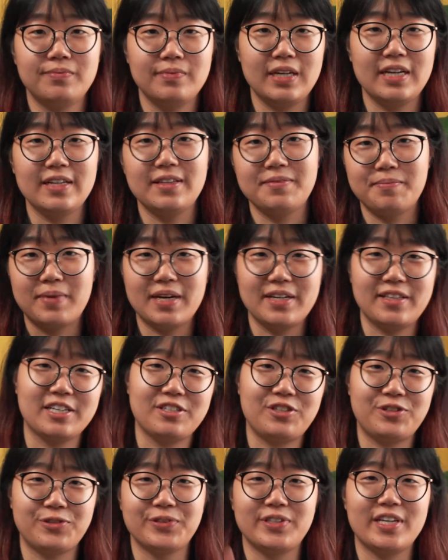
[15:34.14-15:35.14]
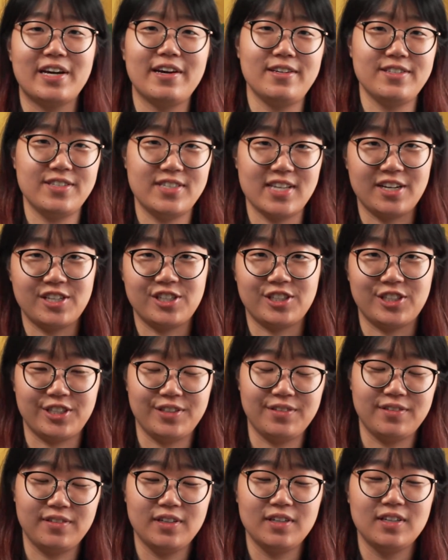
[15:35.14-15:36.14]
in my natural dyeing
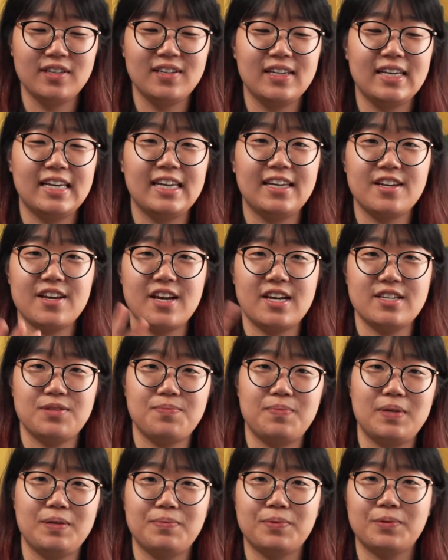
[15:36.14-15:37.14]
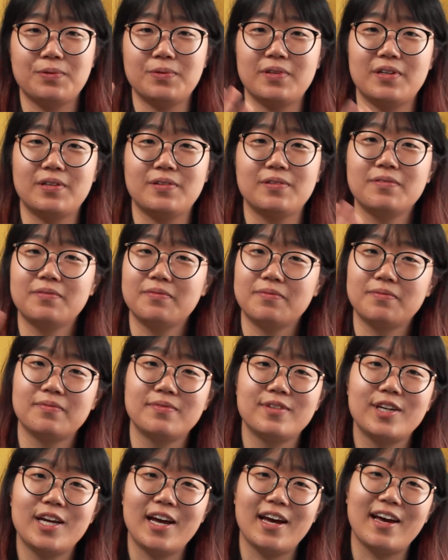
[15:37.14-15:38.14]
section, in case people are not
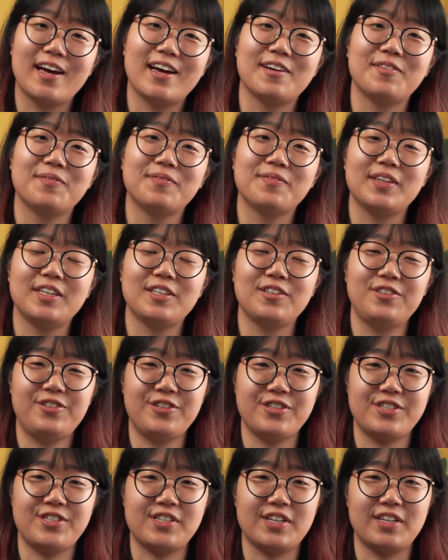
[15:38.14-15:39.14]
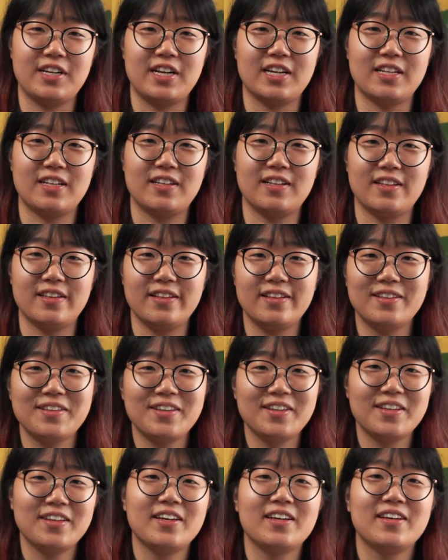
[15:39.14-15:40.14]
interested in
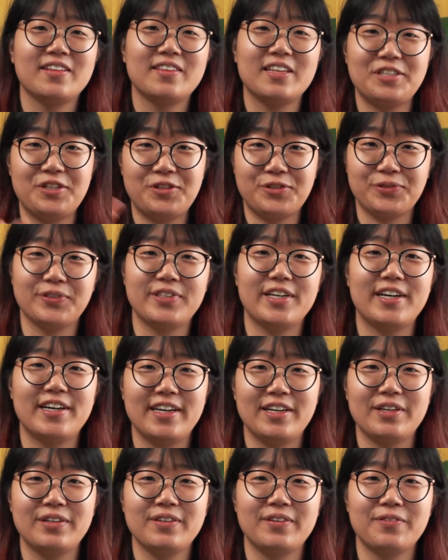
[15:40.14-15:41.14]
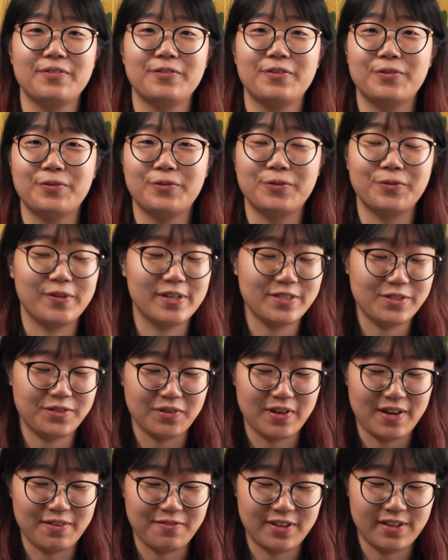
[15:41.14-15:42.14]
natural dyeing or
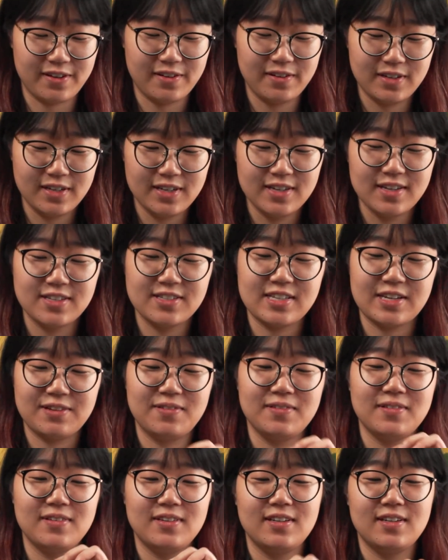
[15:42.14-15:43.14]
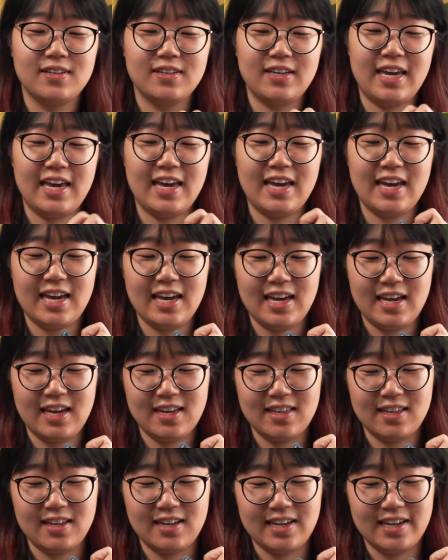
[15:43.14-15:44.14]
whatsoever. So here
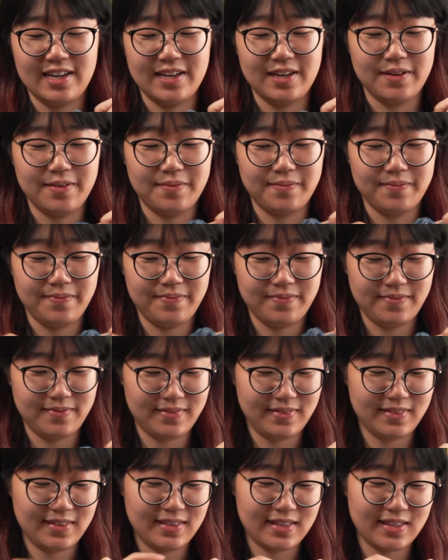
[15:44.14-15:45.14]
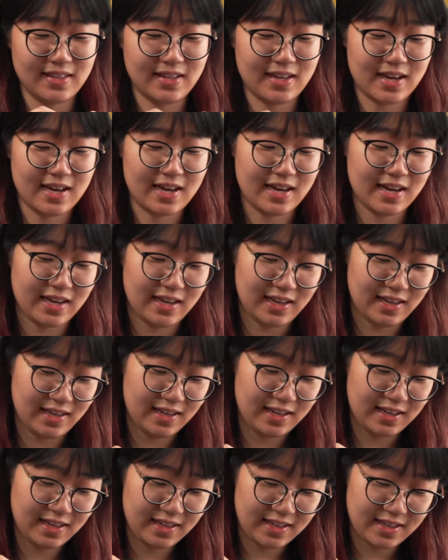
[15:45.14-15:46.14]
I
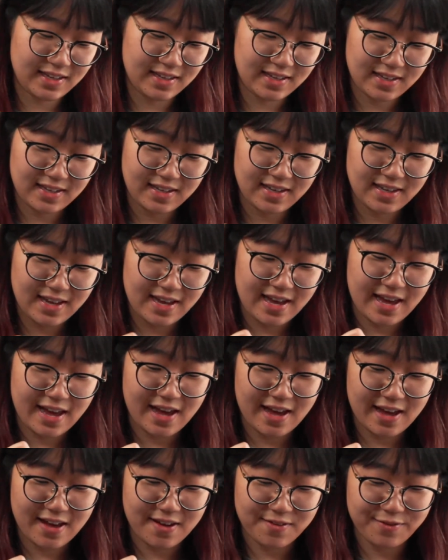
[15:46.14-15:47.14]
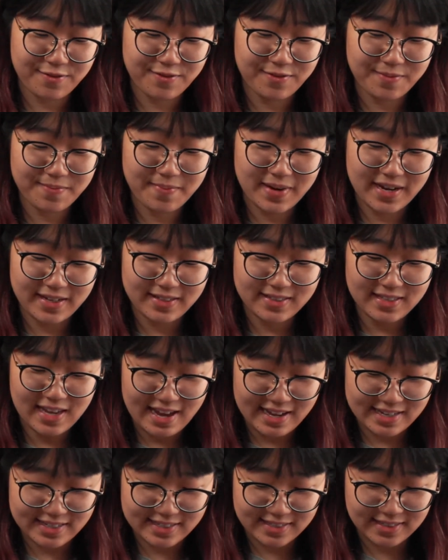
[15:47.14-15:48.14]
have my
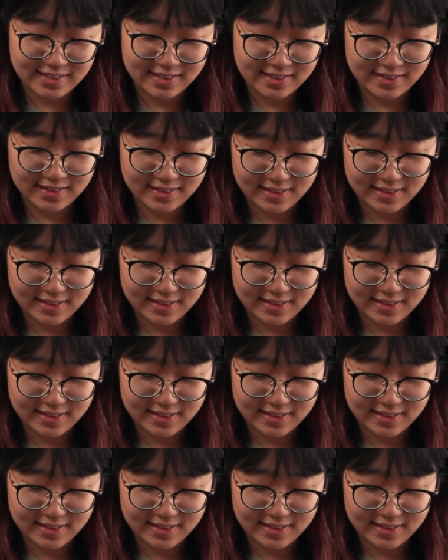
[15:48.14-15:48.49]
dice.